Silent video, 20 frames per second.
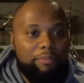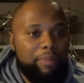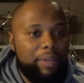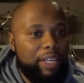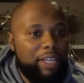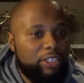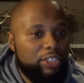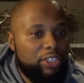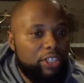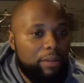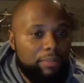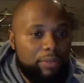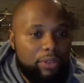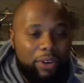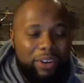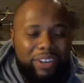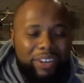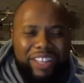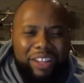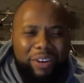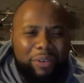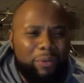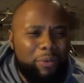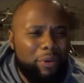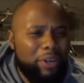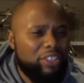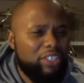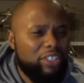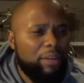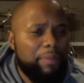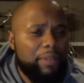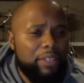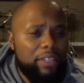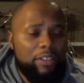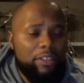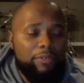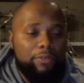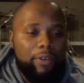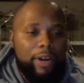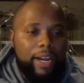being jumped on, and they don't want to jump into
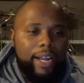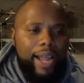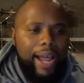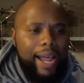the fray.